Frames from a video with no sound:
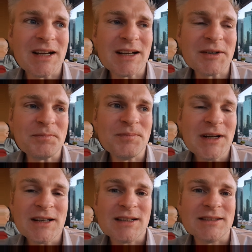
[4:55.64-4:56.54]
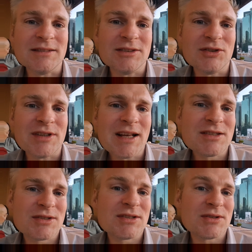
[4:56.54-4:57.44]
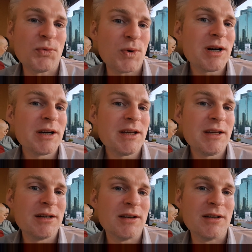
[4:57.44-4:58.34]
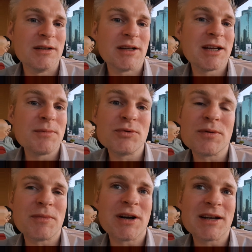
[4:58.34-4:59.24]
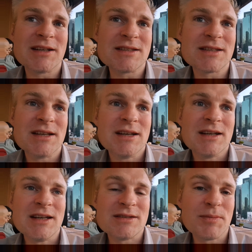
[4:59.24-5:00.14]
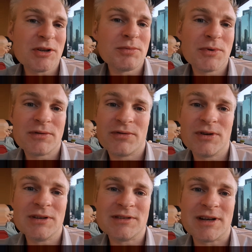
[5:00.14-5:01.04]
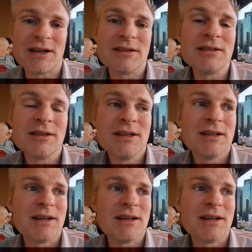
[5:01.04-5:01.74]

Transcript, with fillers: um, uh, that's why uh, the crypto market is much more volatile